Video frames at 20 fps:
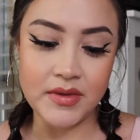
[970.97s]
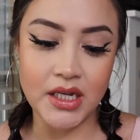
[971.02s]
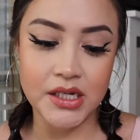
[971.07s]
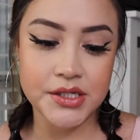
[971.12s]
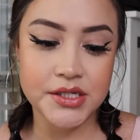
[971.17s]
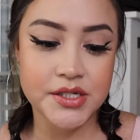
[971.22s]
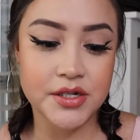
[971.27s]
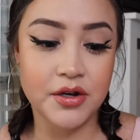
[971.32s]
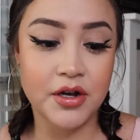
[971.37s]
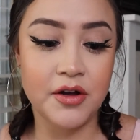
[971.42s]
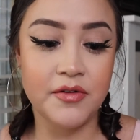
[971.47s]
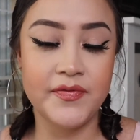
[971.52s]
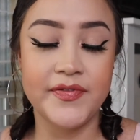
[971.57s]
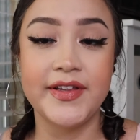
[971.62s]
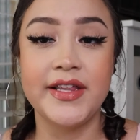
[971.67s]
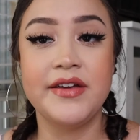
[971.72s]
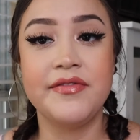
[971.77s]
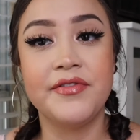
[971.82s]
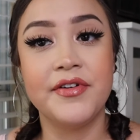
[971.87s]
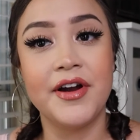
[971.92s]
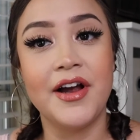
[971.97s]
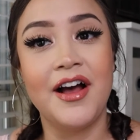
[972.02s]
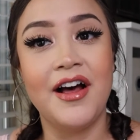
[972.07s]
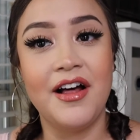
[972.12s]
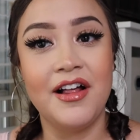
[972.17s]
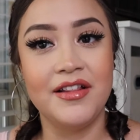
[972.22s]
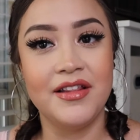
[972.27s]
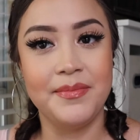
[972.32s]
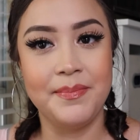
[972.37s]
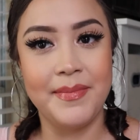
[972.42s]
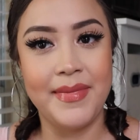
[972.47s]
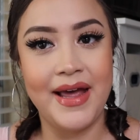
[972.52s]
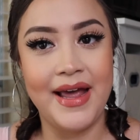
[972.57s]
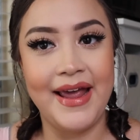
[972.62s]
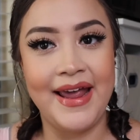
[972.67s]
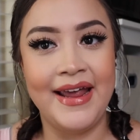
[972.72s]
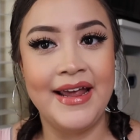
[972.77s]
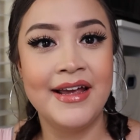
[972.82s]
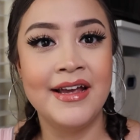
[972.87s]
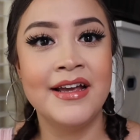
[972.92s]
So hopefully for all
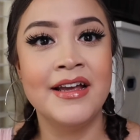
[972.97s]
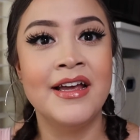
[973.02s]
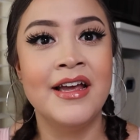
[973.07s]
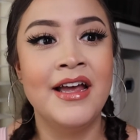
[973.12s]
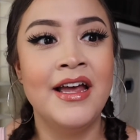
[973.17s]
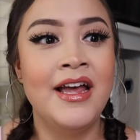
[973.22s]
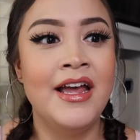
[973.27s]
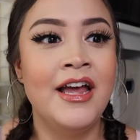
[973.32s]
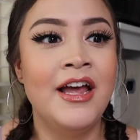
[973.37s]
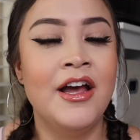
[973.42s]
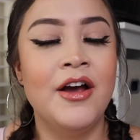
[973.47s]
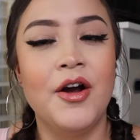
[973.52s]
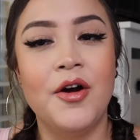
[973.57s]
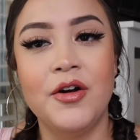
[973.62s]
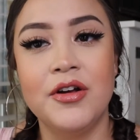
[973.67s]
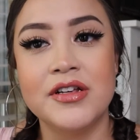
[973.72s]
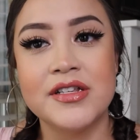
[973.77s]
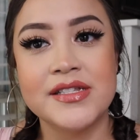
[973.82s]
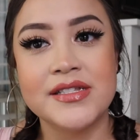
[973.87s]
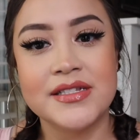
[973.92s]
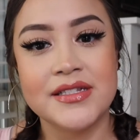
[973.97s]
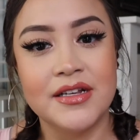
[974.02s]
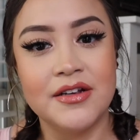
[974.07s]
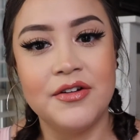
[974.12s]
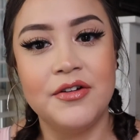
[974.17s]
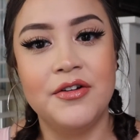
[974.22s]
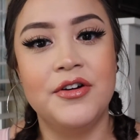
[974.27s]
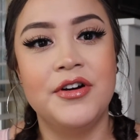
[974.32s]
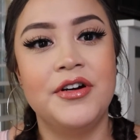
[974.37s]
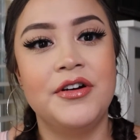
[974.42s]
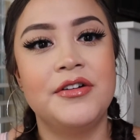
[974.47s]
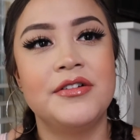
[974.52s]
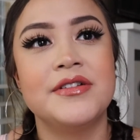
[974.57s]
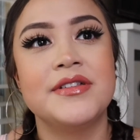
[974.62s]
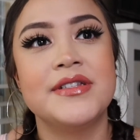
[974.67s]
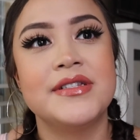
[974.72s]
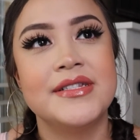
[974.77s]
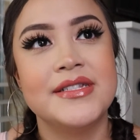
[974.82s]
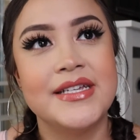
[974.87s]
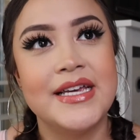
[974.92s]
my oil
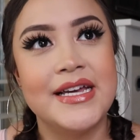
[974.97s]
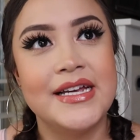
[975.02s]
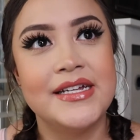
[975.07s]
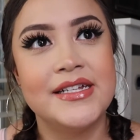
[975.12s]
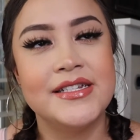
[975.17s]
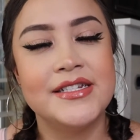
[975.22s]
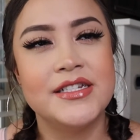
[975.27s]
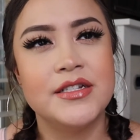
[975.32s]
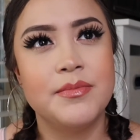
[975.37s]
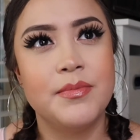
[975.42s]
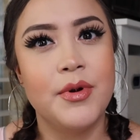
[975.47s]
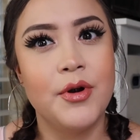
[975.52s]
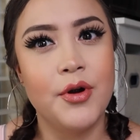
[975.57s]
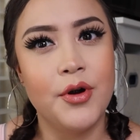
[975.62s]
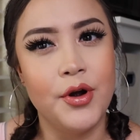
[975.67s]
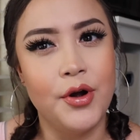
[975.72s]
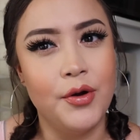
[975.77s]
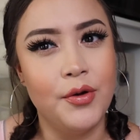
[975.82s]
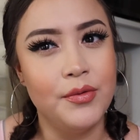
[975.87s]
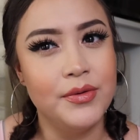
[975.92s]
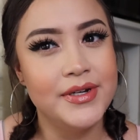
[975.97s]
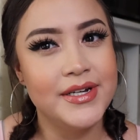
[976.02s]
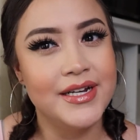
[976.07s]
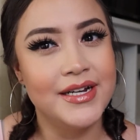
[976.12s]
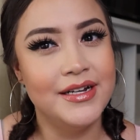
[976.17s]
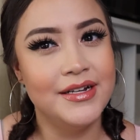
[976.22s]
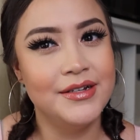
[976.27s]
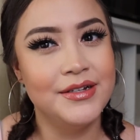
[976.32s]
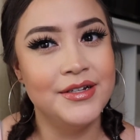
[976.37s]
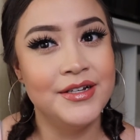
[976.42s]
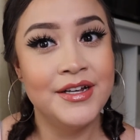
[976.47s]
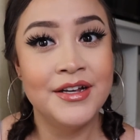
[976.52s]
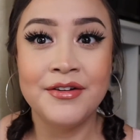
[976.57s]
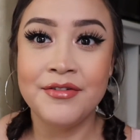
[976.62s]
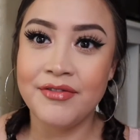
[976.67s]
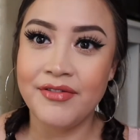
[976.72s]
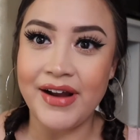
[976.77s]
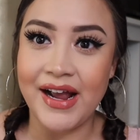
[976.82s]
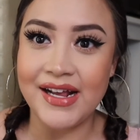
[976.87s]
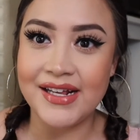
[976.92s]
skinned prone
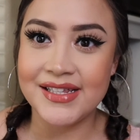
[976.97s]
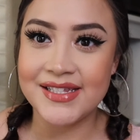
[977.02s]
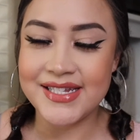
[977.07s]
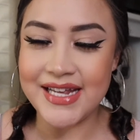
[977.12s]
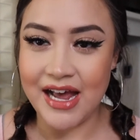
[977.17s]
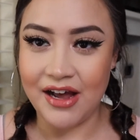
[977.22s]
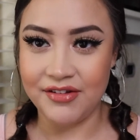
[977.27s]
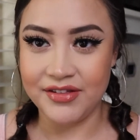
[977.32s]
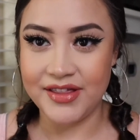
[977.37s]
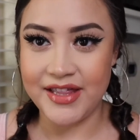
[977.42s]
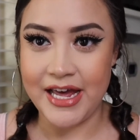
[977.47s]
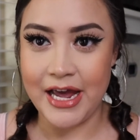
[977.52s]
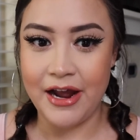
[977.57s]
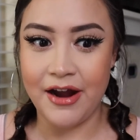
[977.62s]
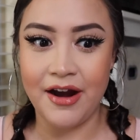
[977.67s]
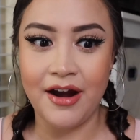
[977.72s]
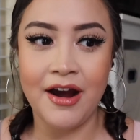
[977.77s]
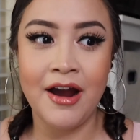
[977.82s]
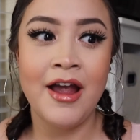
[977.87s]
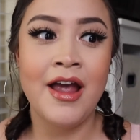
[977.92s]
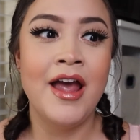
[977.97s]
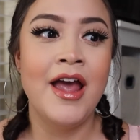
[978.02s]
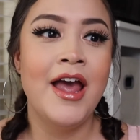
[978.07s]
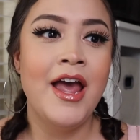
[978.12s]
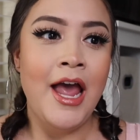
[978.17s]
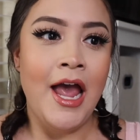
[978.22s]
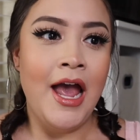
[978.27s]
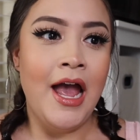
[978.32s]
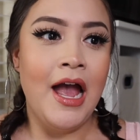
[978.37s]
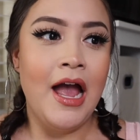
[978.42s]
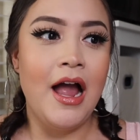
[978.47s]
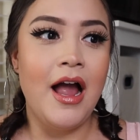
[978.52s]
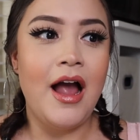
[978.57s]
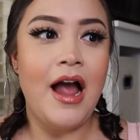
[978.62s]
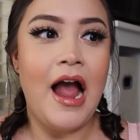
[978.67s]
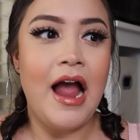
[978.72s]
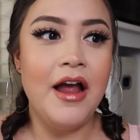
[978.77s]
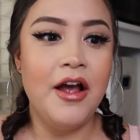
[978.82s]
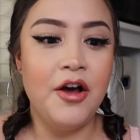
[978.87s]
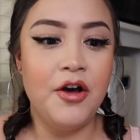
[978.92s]
friends out there,
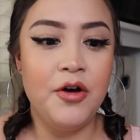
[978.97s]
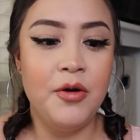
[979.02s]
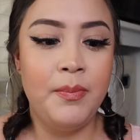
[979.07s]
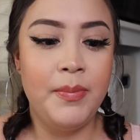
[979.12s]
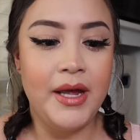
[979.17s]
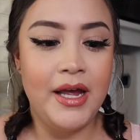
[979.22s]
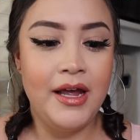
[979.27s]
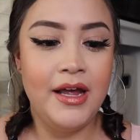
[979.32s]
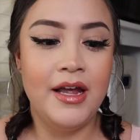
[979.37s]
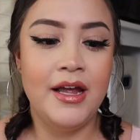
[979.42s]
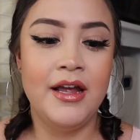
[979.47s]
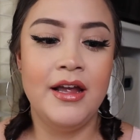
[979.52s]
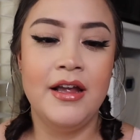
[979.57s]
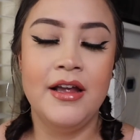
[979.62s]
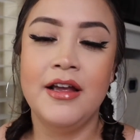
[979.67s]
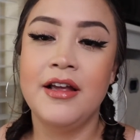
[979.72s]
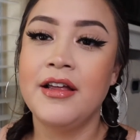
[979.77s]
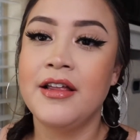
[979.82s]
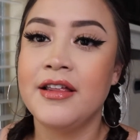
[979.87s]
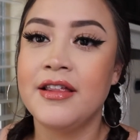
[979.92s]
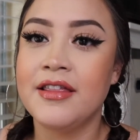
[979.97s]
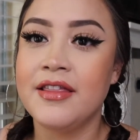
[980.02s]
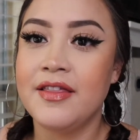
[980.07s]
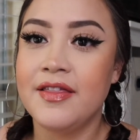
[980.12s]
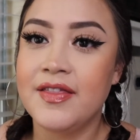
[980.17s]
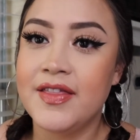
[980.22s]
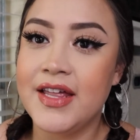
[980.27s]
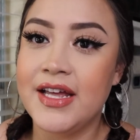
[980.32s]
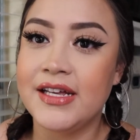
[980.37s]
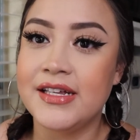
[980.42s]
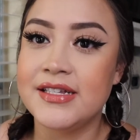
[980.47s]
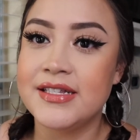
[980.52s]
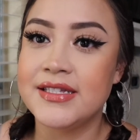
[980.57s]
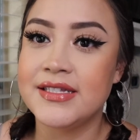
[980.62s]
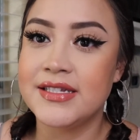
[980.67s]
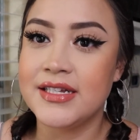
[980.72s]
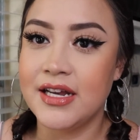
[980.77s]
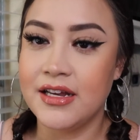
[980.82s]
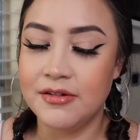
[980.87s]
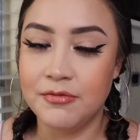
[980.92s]
I hope
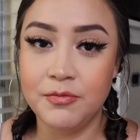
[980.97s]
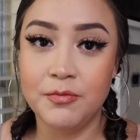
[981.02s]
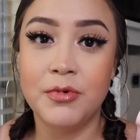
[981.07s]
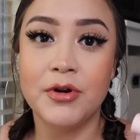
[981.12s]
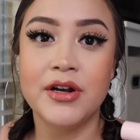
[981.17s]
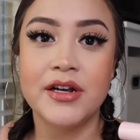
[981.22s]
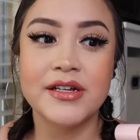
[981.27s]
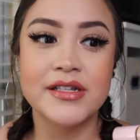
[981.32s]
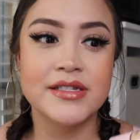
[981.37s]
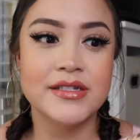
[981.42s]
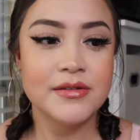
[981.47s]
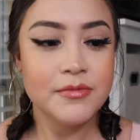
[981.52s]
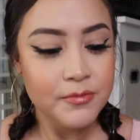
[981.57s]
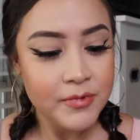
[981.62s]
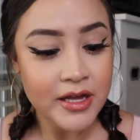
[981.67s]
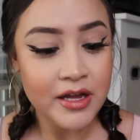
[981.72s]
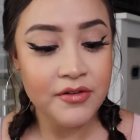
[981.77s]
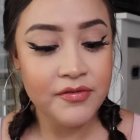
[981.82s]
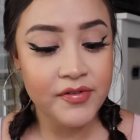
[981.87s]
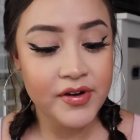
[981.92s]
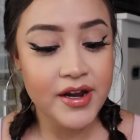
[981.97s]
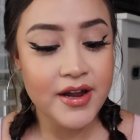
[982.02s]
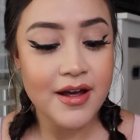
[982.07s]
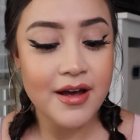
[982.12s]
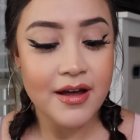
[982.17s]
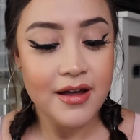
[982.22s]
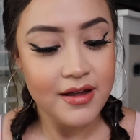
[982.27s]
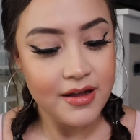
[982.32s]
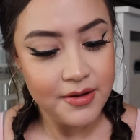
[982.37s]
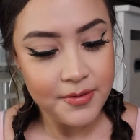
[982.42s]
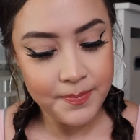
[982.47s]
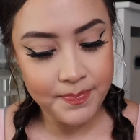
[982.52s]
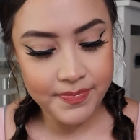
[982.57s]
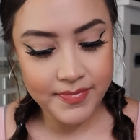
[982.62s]
this works well for y'all.